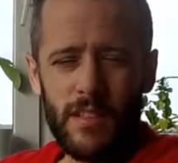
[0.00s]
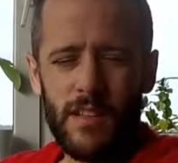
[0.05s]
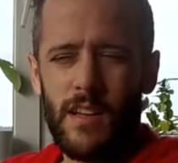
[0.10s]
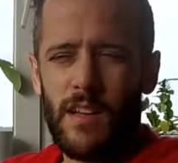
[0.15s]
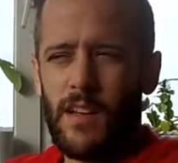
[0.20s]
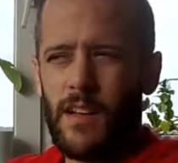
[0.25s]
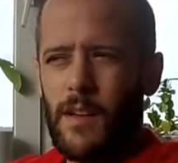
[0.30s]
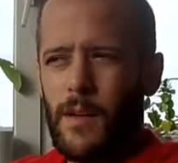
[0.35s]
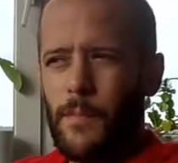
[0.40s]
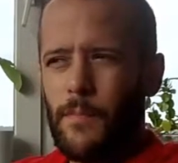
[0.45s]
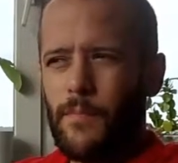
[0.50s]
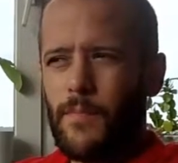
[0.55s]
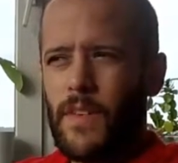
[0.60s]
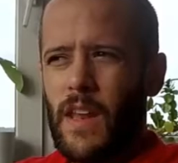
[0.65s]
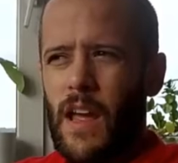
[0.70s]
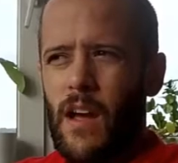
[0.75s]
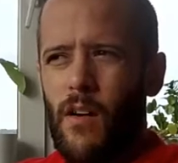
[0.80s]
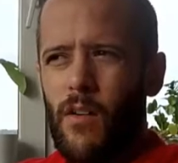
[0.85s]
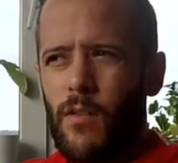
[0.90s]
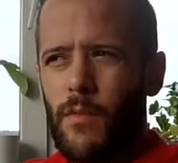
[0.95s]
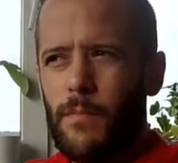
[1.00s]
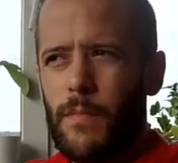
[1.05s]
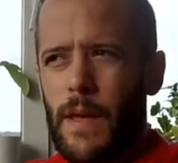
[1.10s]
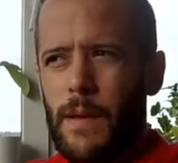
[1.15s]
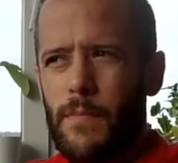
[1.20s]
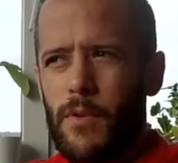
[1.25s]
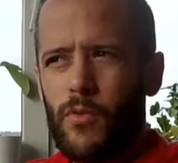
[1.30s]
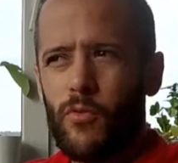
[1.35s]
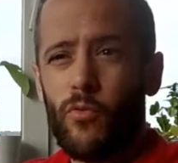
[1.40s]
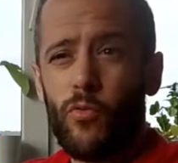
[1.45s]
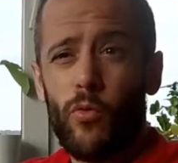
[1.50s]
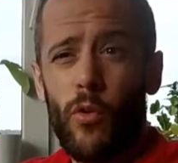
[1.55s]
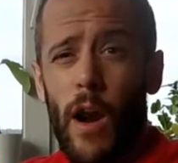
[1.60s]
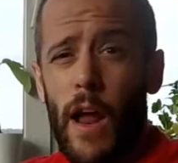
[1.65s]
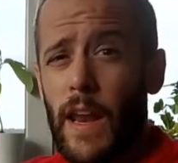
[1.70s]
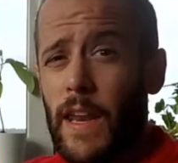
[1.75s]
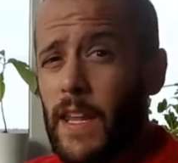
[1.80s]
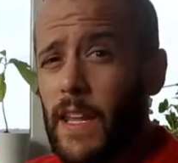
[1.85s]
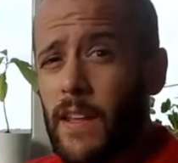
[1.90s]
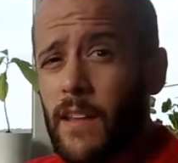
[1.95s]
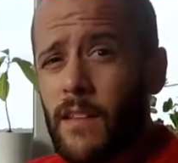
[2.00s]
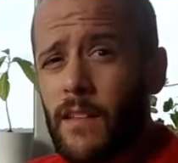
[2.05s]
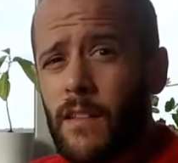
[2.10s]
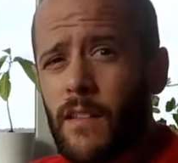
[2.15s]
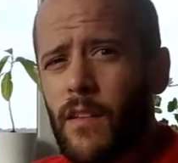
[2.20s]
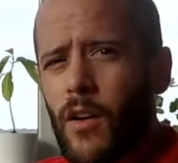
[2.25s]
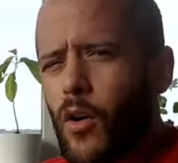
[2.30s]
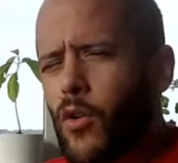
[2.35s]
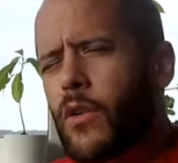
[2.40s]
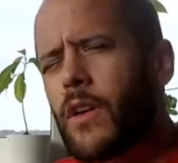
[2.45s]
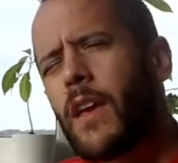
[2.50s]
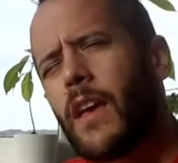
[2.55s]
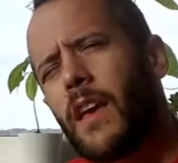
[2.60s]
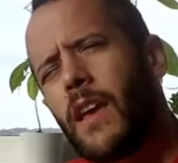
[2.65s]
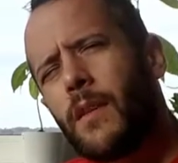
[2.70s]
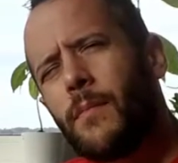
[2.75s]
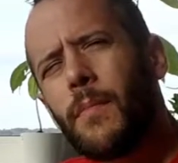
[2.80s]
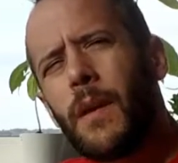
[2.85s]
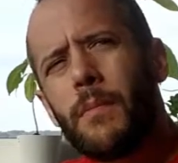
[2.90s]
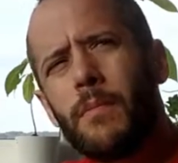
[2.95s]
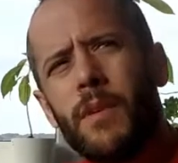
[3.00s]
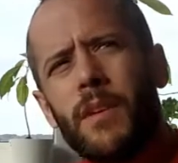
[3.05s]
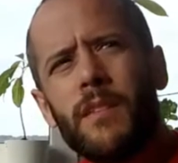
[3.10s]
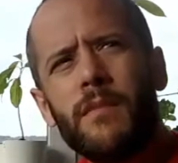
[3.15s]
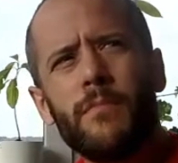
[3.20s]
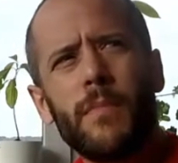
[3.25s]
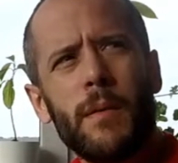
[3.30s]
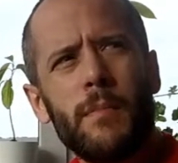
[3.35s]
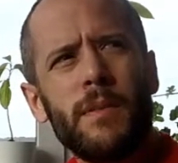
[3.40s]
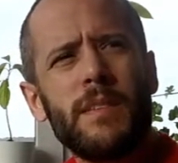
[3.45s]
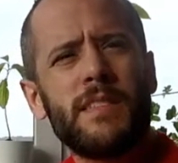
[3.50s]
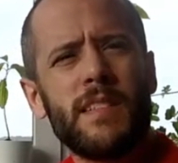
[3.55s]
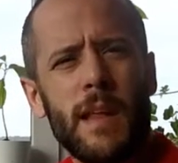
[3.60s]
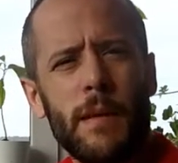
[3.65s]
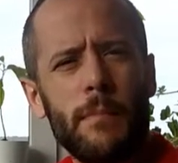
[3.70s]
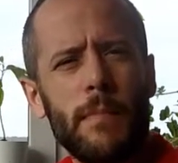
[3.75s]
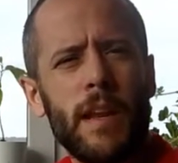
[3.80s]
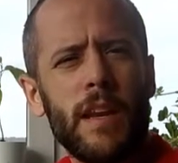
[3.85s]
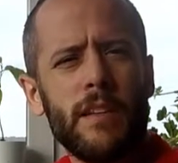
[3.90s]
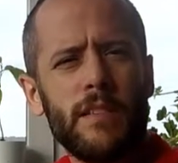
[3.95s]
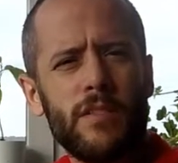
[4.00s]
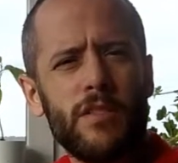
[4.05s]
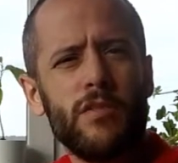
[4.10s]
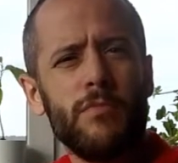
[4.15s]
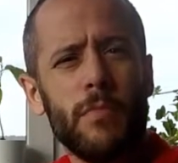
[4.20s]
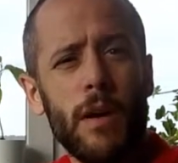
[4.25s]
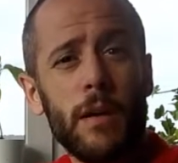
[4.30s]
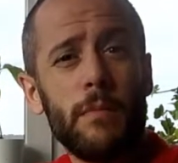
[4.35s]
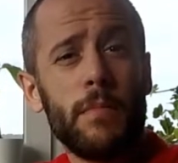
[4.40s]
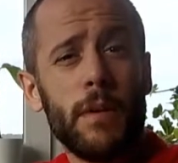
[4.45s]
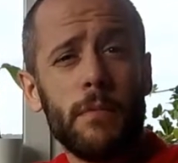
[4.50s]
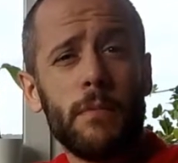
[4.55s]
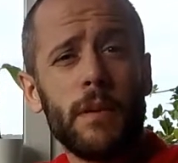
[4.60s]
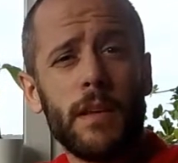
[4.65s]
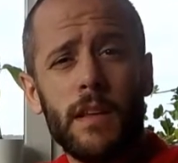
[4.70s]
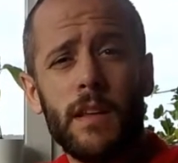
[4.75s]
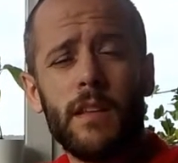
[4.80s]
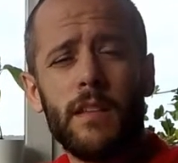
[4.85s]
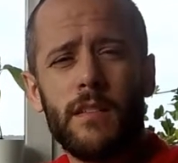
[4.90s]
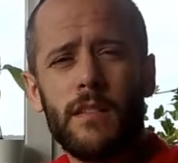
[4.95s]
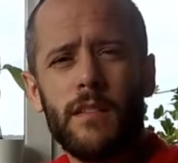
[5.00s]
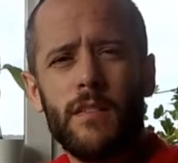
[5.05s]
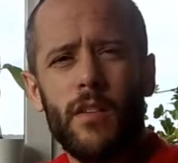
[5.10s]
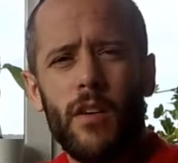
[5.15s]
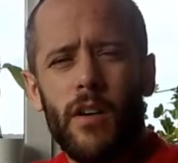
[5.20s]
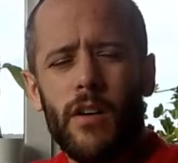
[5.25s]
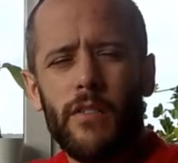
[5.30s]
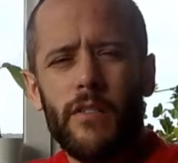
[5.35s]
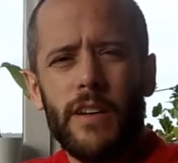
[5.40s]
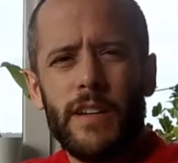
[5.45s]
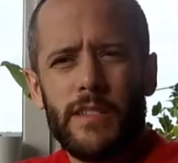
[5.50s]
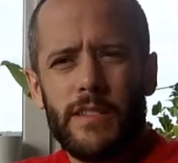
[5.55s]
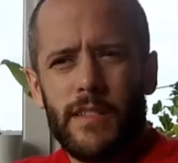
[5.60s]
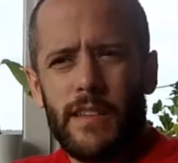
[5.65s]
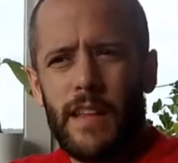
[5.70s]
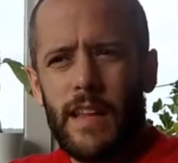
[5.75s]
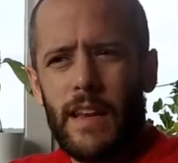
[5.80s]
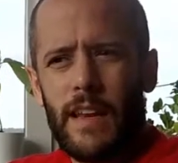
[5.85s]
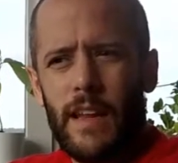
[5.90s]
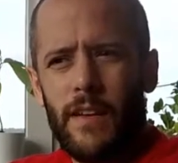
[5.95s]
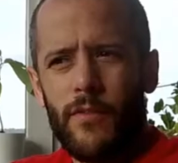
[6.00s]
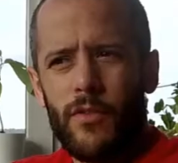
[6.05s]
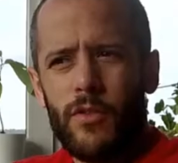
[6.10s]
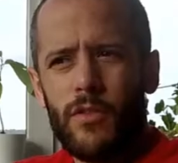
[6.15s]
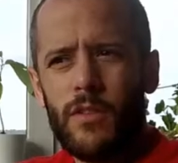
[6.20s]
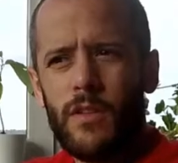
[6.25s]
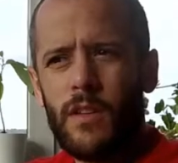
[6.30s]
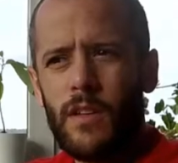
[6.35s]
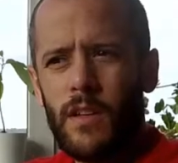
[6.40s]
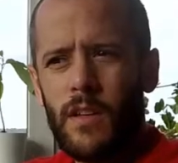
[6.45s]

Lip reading: Now, maybe running, okay, maybe 10 minutes, you might be able to get your heart rate to that level.